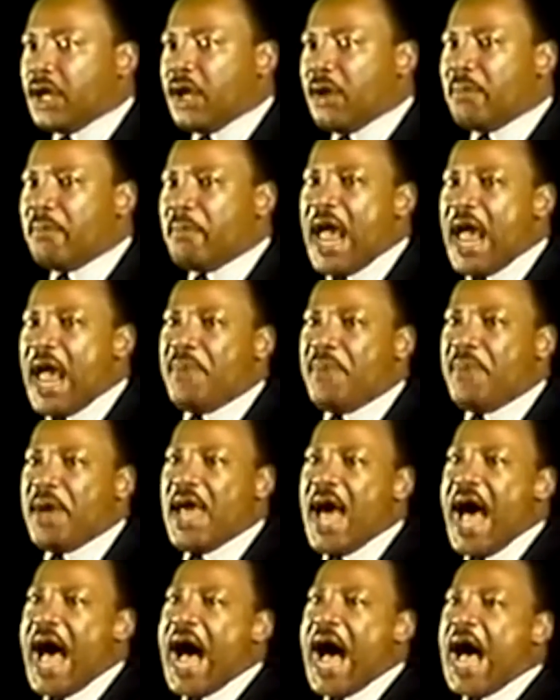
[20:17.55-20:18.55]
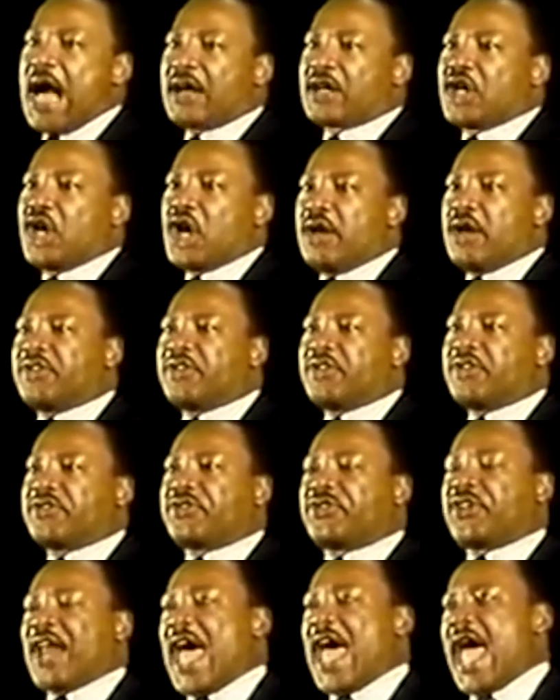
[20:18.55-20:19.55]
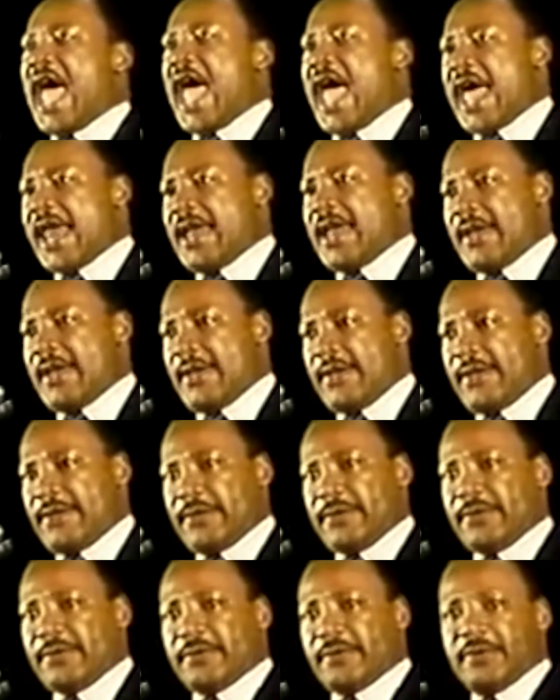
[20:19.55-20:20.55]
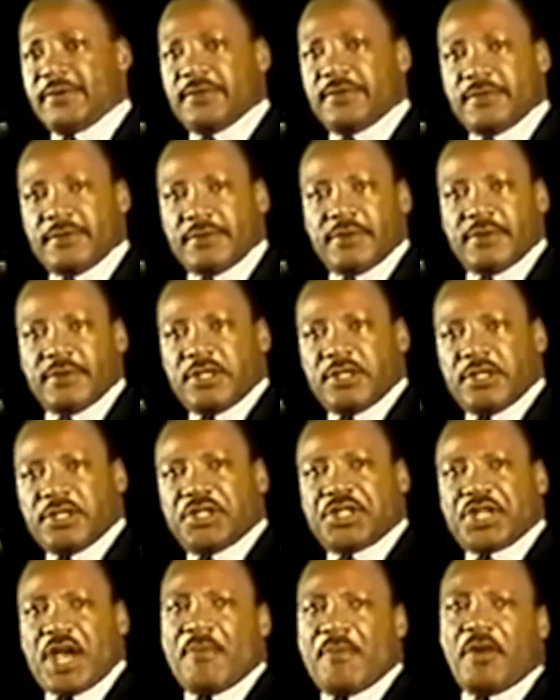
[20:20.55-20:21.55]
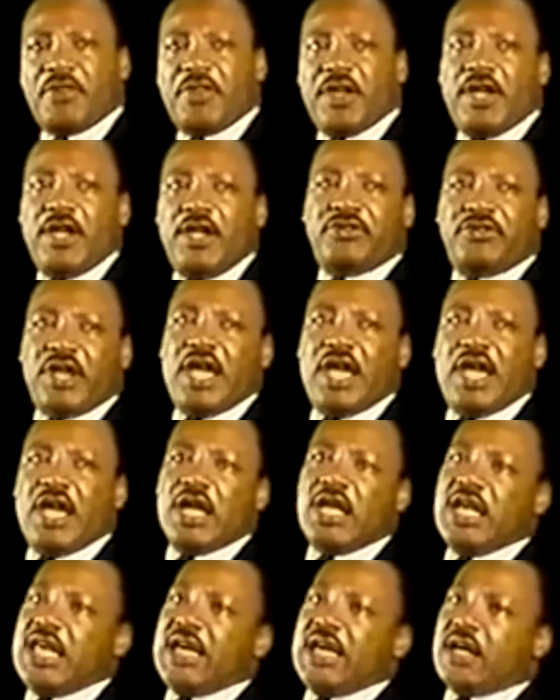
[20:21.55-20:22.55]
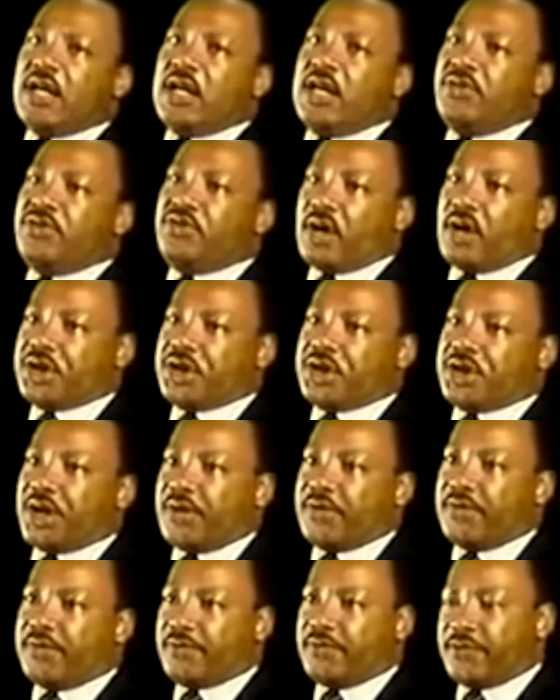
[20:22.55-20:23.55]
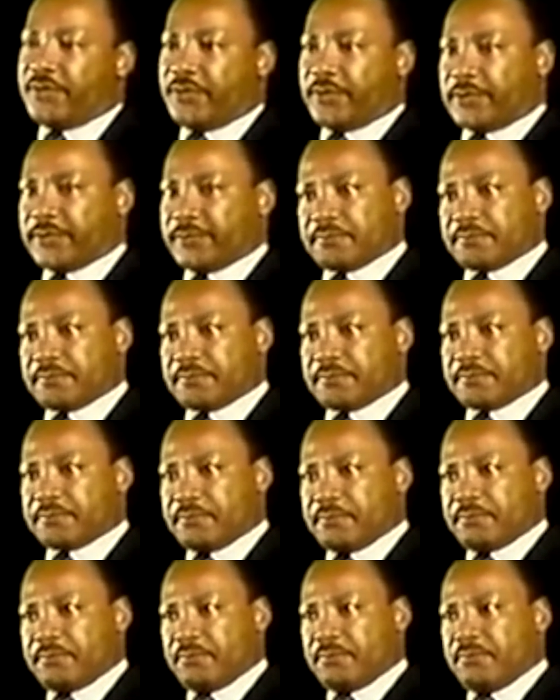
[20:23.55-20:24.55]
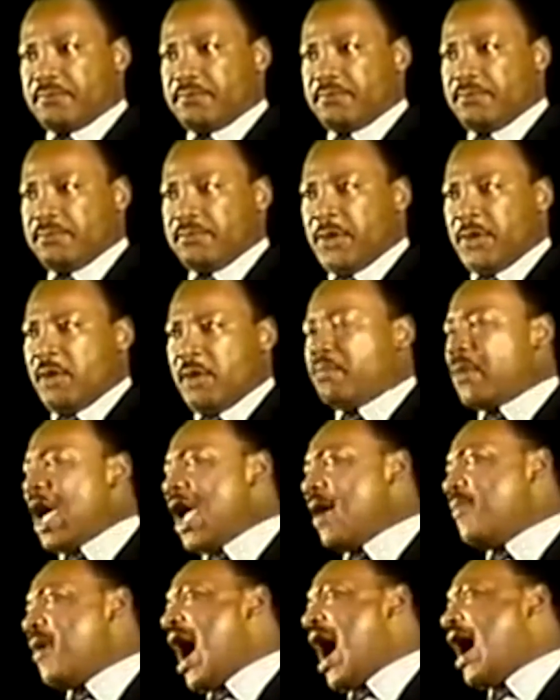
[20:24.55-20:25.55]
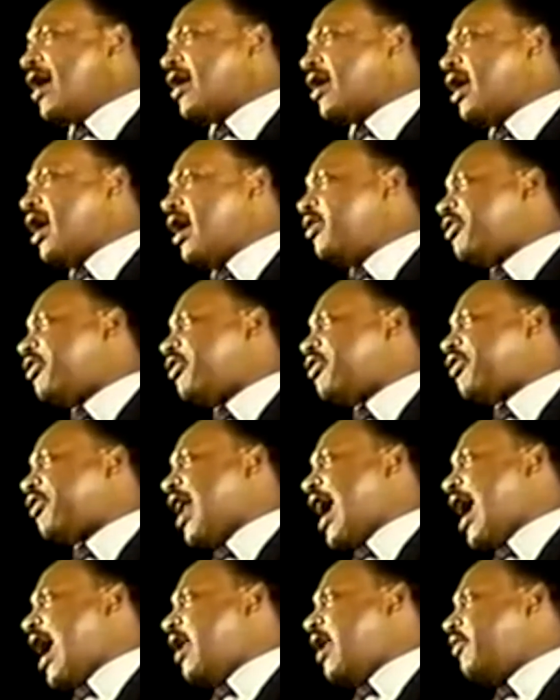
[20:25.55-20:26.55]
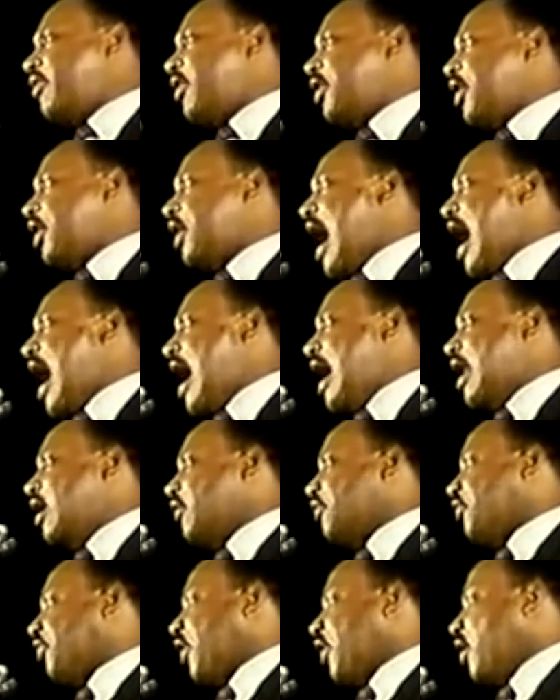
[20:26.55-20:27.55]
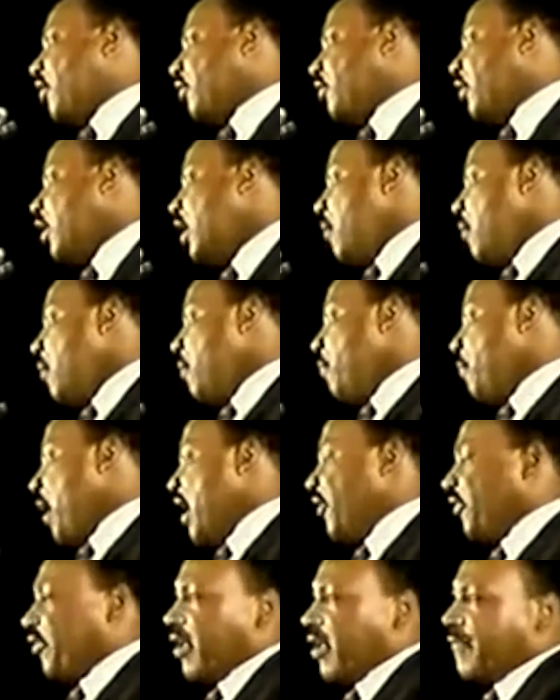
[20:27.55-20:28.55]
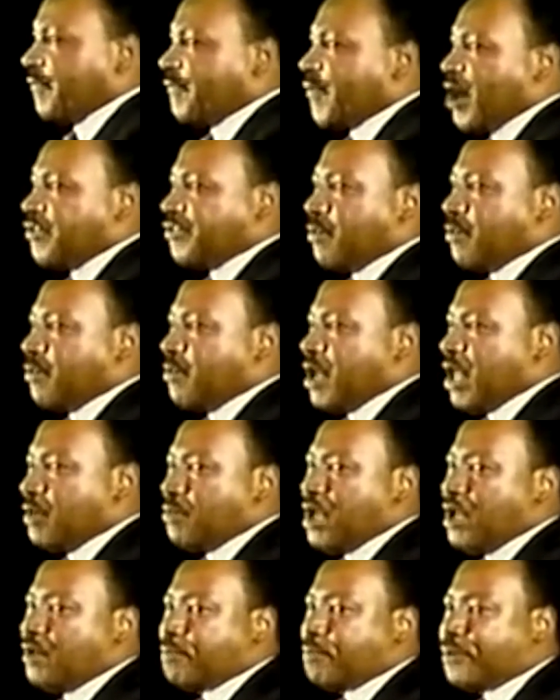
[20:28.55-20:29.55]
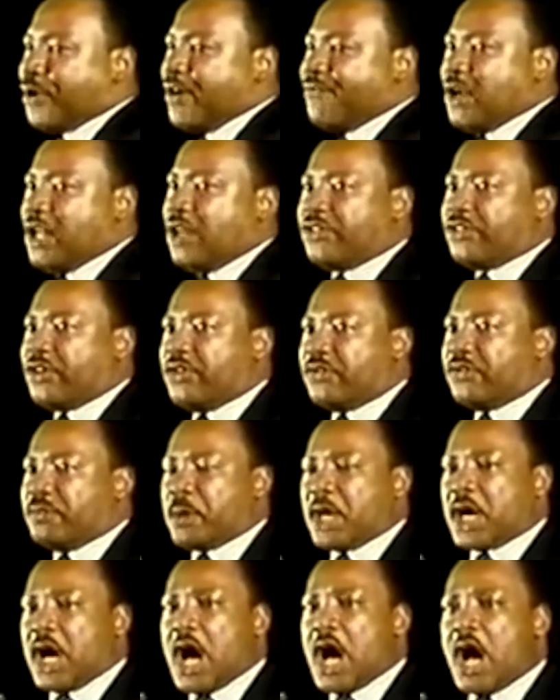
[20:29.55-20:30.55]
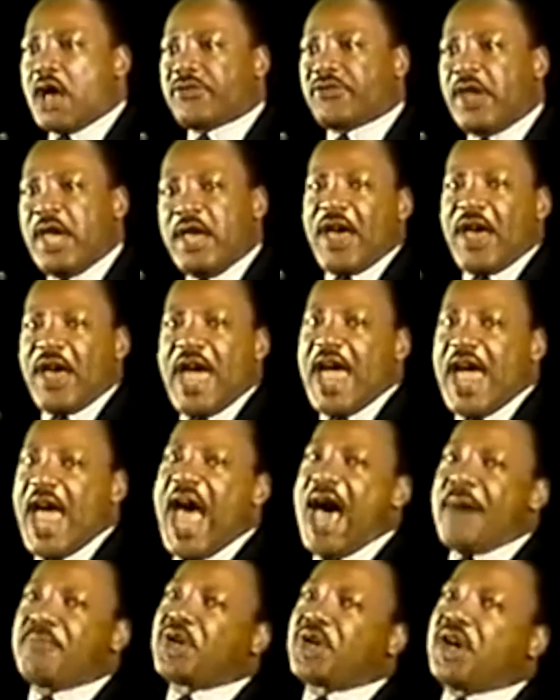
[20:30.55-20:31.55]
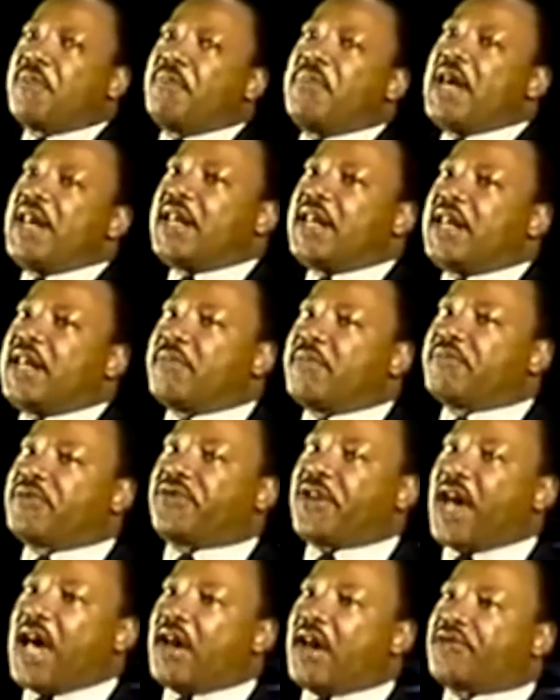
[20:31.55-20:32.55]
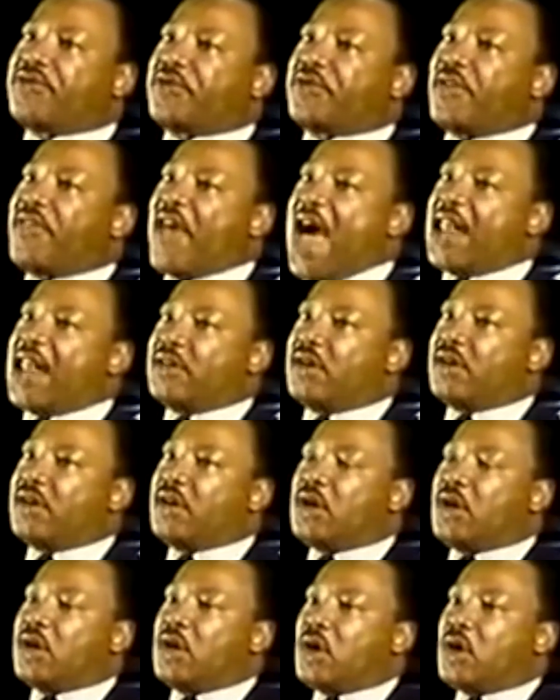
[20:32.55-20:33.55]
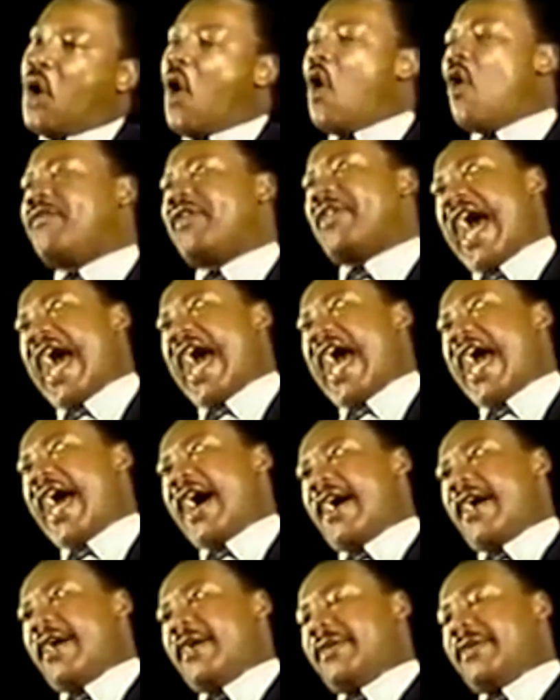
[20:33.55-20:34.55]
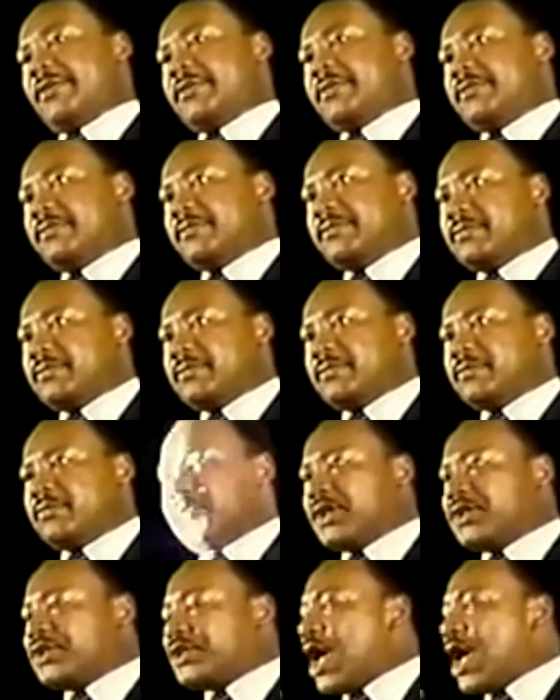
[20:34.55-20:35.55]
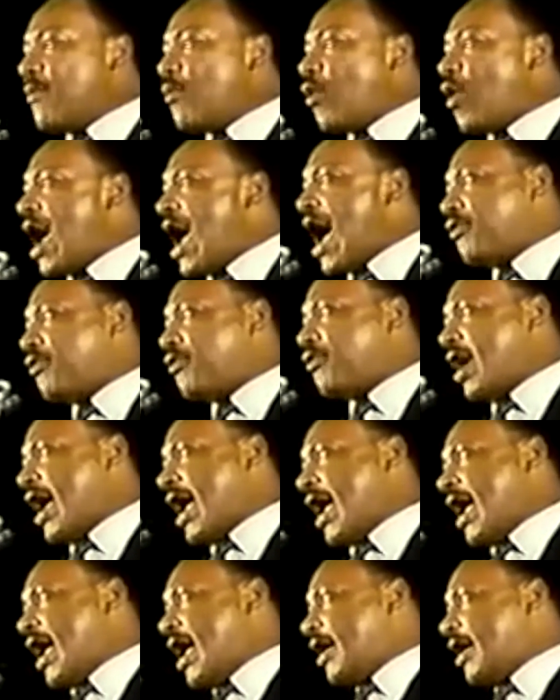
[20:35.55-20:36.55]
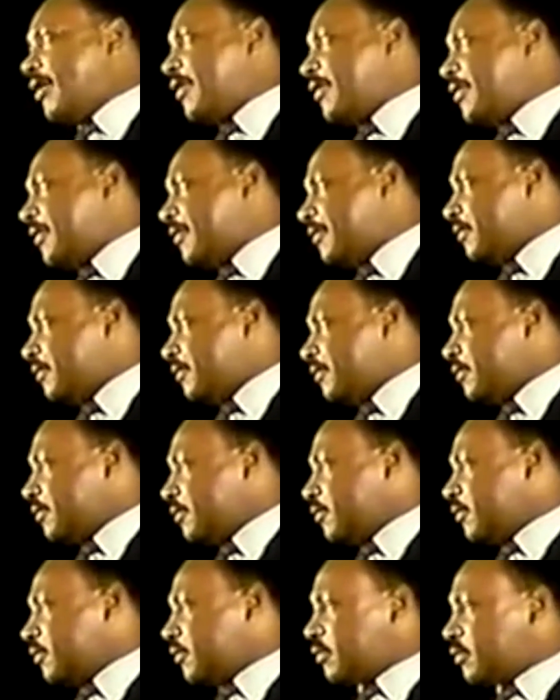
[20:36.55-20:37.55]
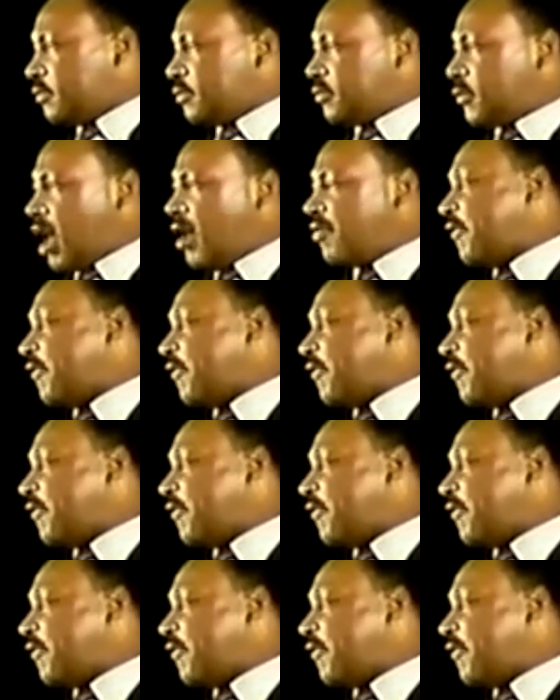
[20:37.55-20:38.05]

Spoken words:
maybe I could understand some of these illegal injunctions. Maybe I could understand the denial of certain basic First Amendment privileges because they haven't committed themselves to that over there. But somewhere I read of the